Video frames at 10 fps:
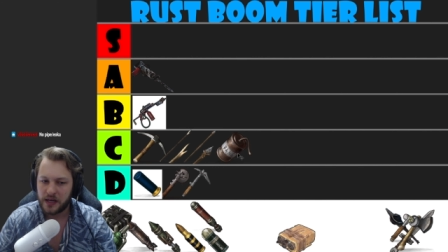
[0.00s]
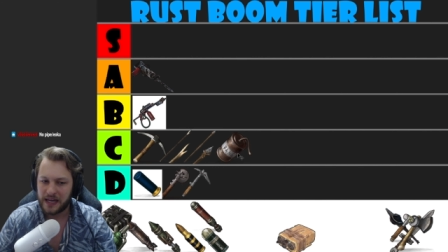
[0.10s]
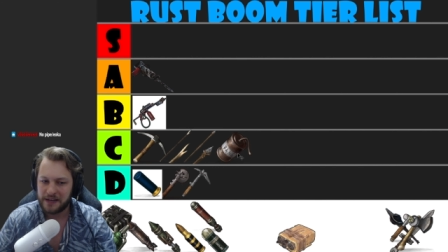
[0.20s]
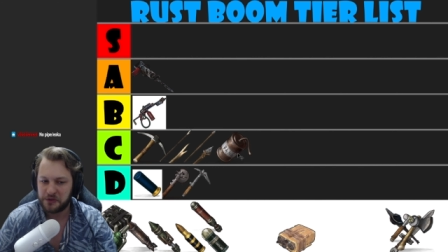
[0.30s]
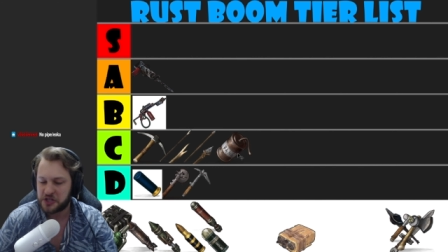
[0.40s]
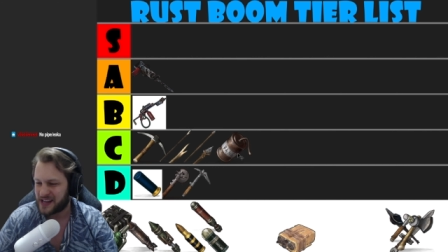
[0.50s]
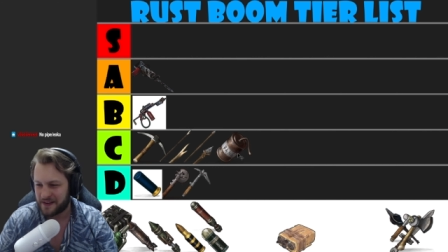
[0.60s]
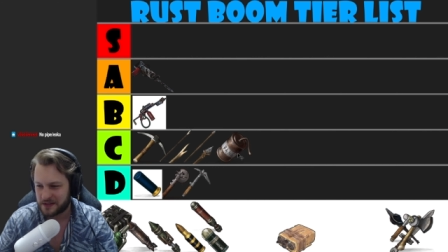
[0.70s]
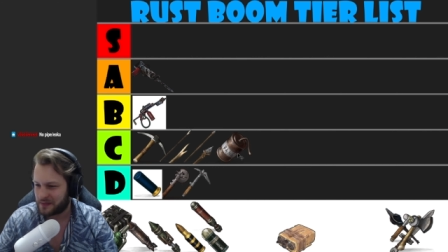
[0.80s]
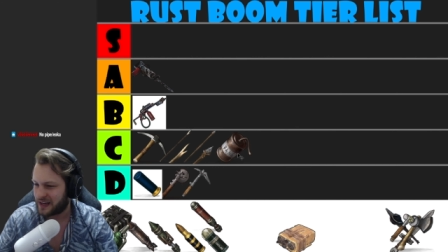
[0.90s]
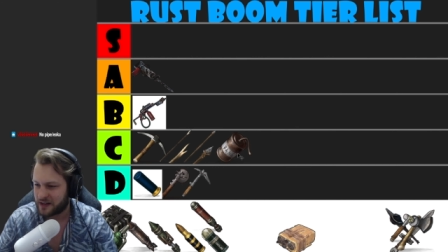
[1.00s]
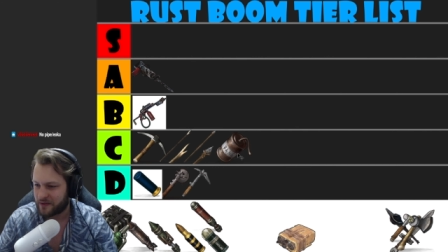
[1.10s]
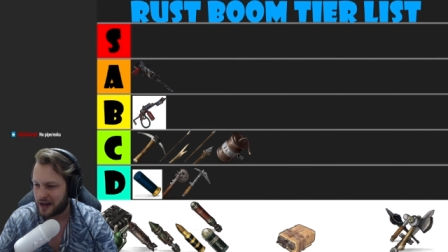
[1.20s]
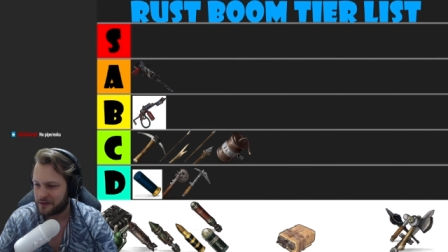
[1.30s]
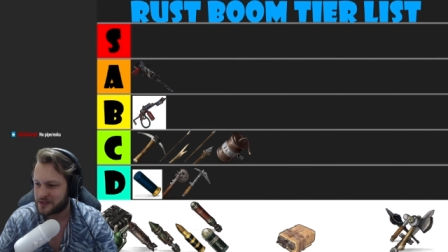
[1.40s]
if we just have some laying
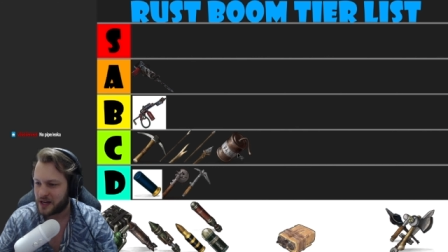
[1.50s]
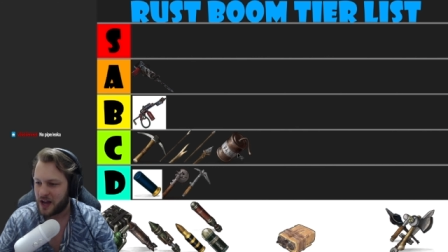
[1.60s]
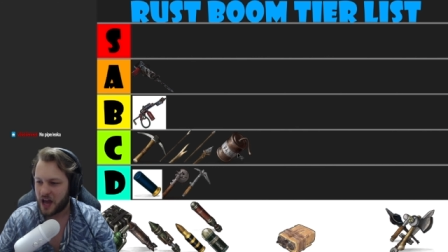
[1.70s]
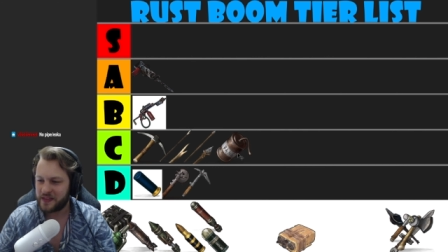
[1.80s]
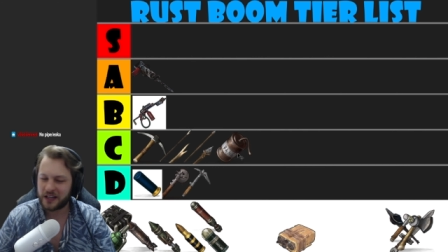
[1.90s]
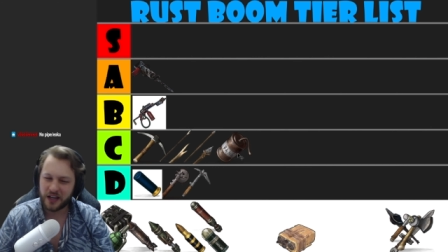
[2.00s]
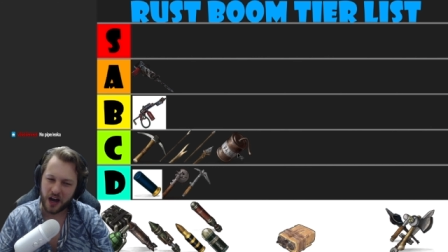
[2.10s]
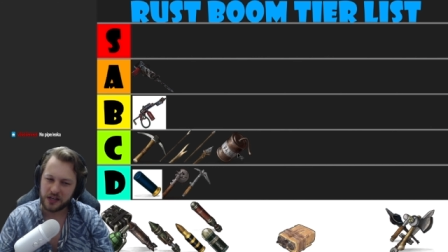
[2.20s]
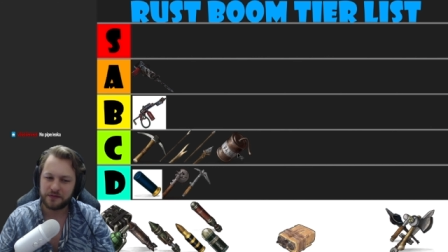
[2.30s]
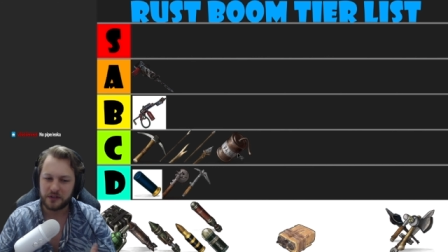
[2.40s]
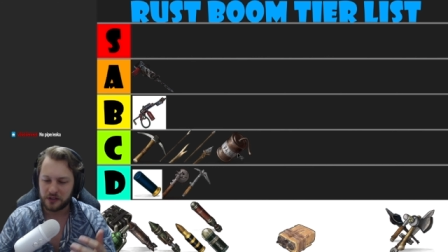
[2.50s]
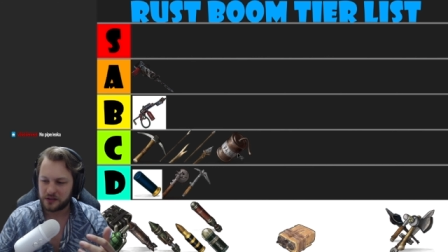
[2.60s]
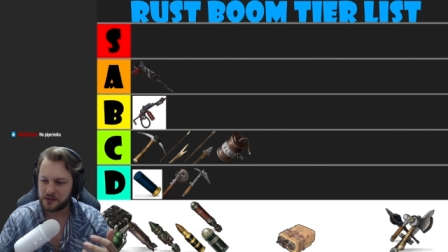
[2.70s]
around. And they're kind of good.